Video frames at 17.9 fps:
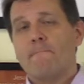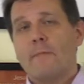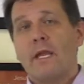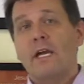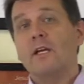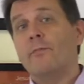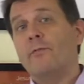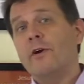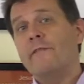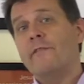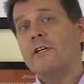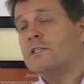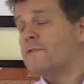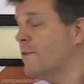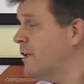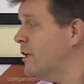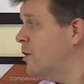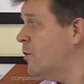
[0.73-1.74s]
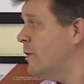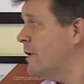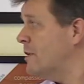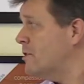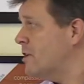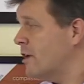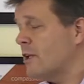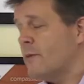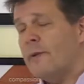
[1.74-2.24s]
In a previous video, we
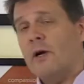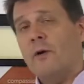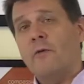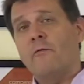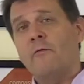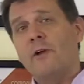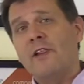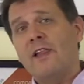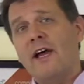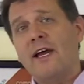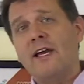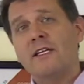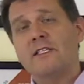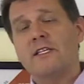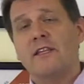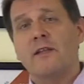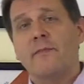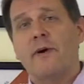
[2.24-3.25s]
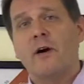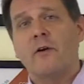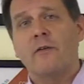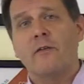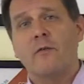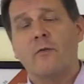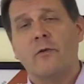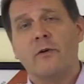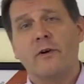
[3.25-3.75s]
talked about reliance on the power
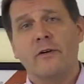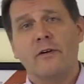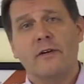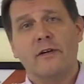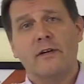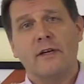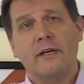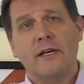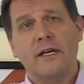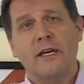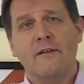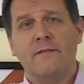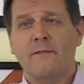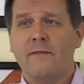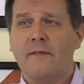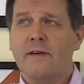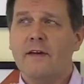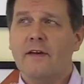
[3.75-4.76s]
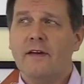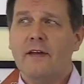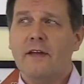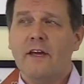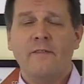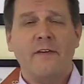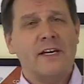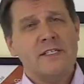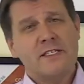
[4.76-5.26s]
of the Word. If
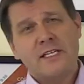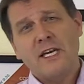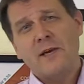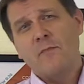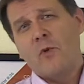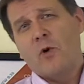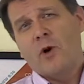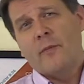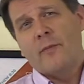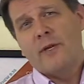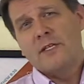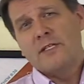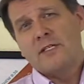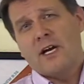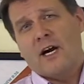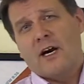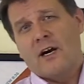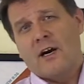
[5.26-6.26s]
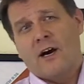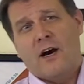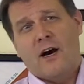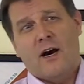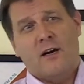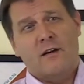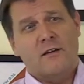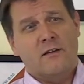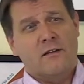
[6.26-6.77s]
I see Mormons
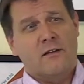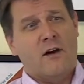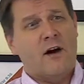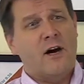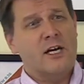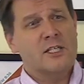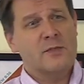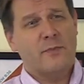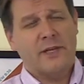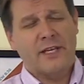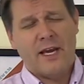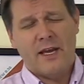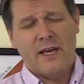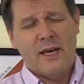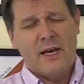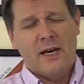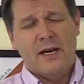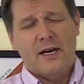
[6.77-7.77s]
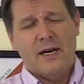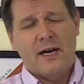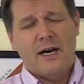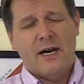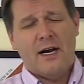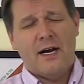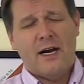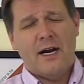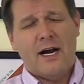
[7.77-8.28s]
are lost, but
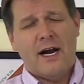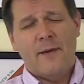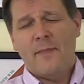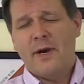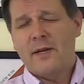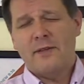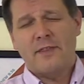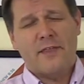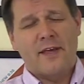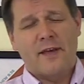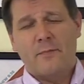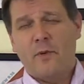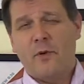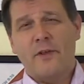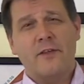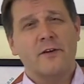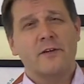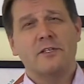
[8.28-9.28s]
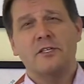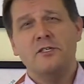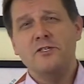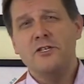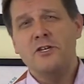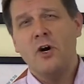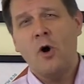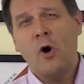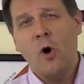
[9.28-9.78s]
I might think, boy, there's
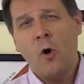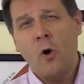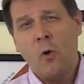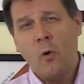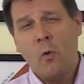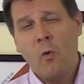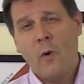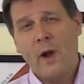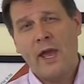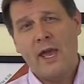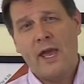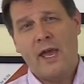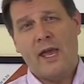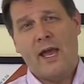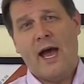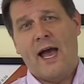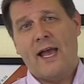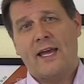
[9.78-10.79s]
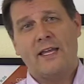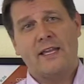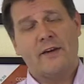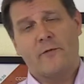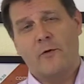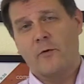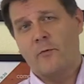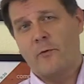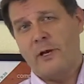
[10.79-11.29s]
no way I can
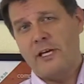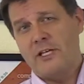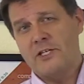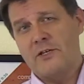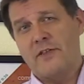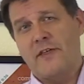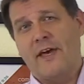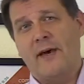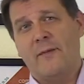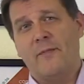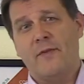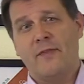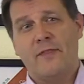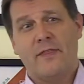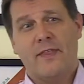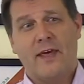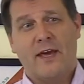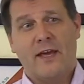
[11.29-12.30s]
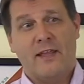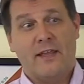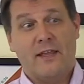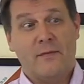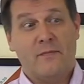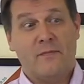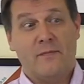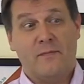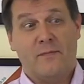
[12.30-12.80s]
ever reach them,
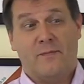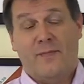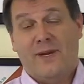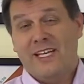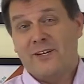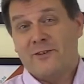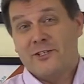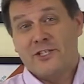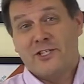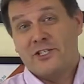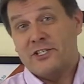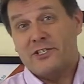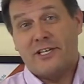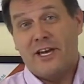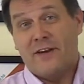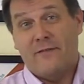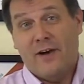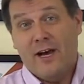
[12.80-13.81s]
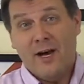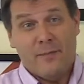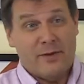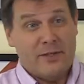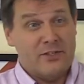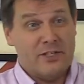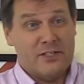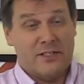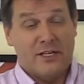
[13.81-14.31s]
then many Christians just give up
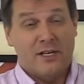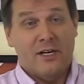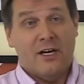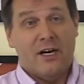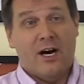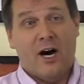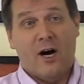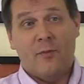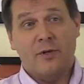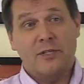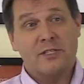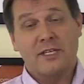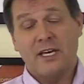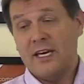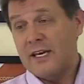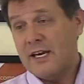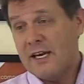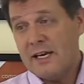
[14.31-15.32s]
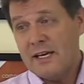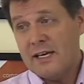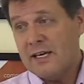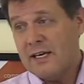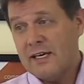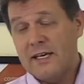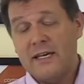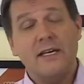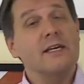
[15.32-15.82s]
and just almost say
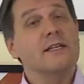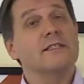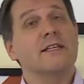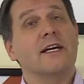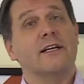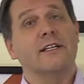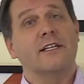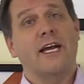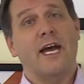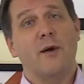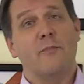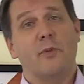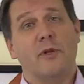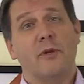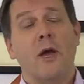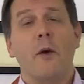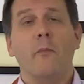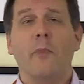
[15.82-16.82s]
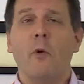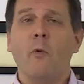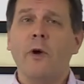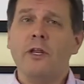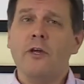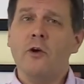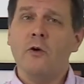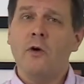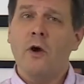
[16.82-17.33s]
it's not going to happen. But
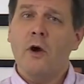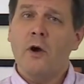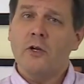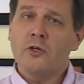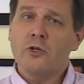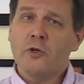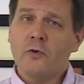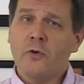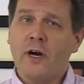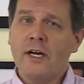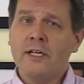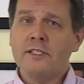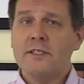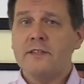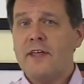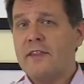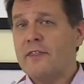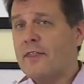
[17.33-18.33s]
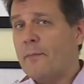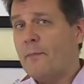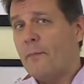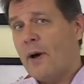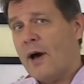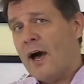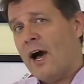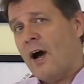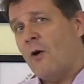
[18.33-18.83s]
when you trust that the
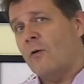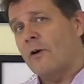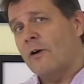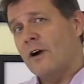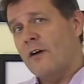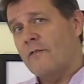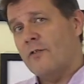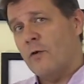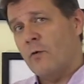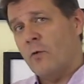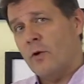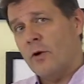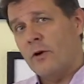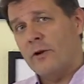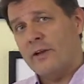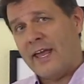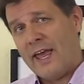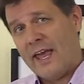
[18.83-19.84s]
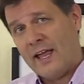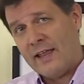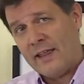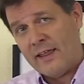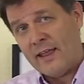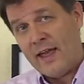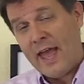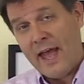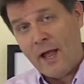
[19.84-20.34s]
power of the Word
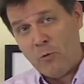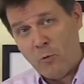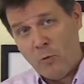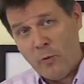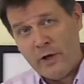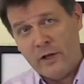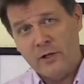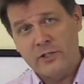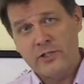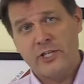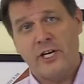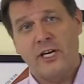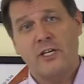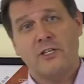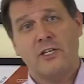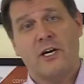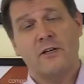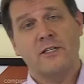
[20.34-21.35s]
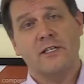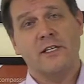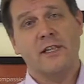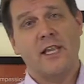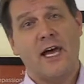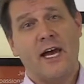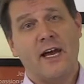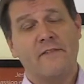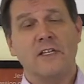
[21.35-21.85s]
can and will change hearts and
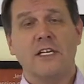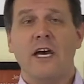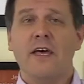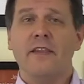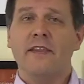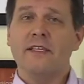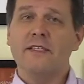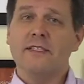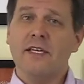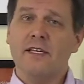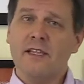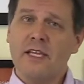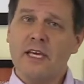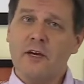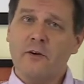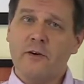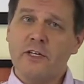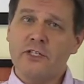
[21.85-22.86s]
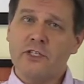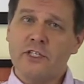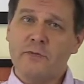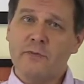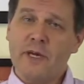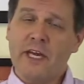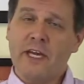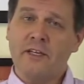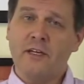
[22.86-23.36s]
lives, then suddenly Christians
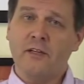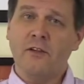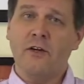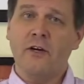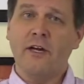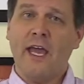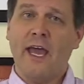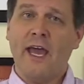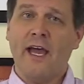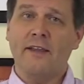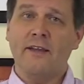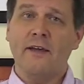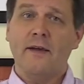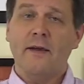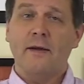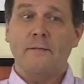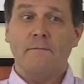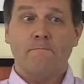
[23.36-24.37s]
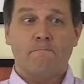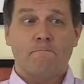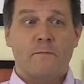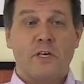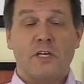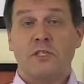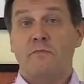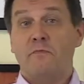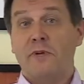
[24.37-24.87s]
begin to look at
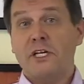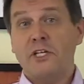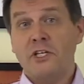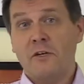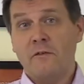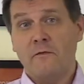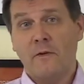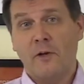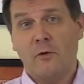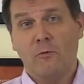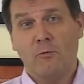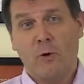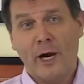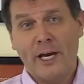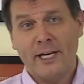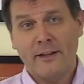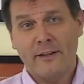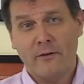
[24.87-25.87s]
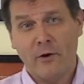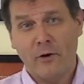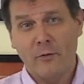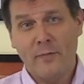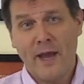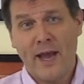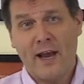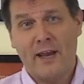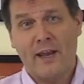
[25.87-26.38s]
this mission field right in their
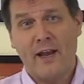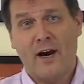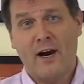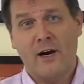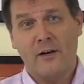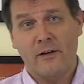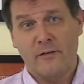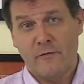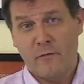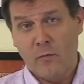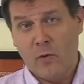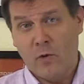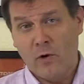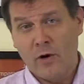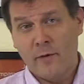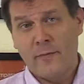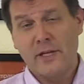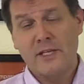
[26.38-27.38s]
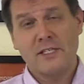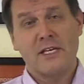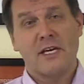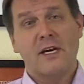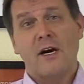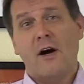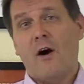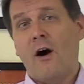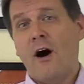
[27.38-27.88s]
own backyard of Mormons,
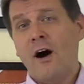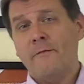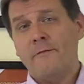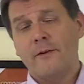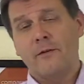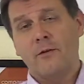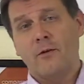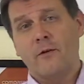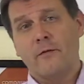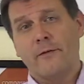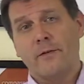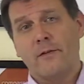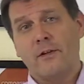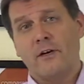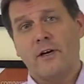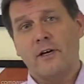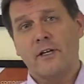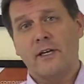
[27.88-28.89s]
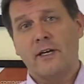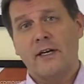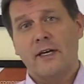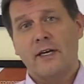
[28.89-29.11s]
often overlooked,